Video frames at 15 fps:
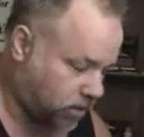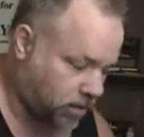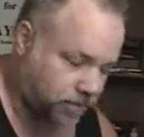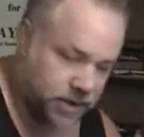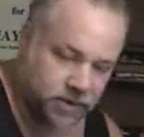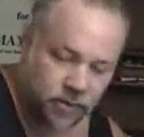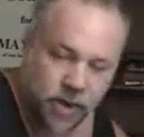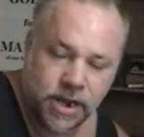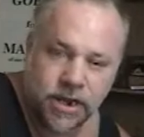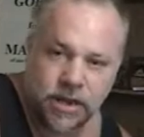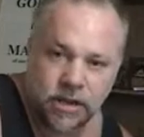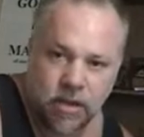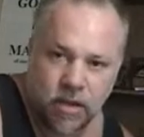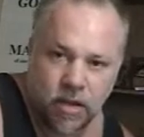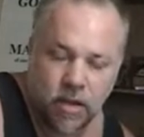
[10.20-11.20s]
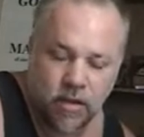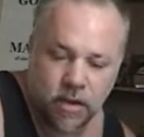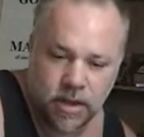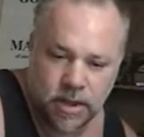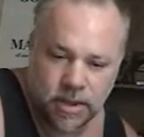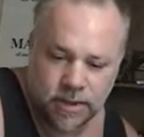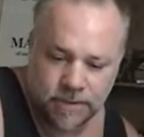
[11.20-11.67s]
I'm getting ready to
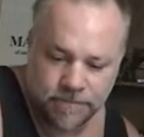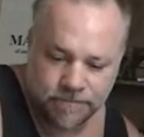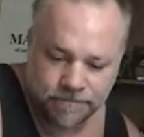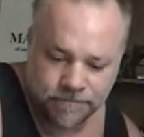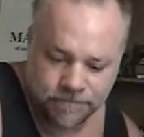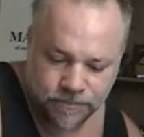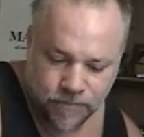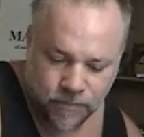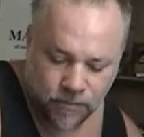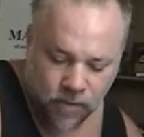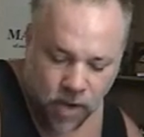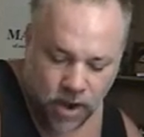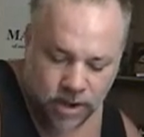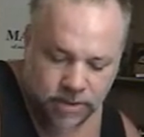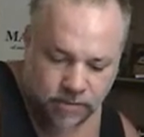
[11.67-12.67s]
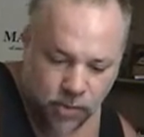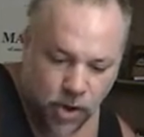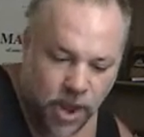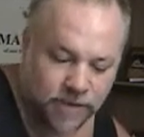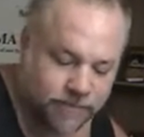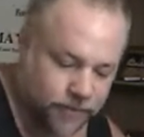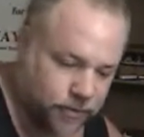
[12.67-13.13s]
call Veronica
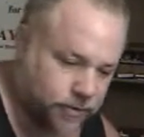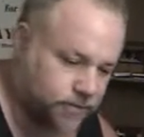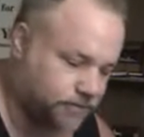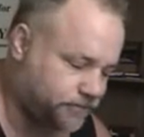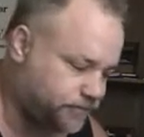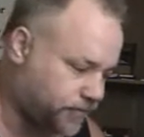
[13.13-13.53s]
Bradford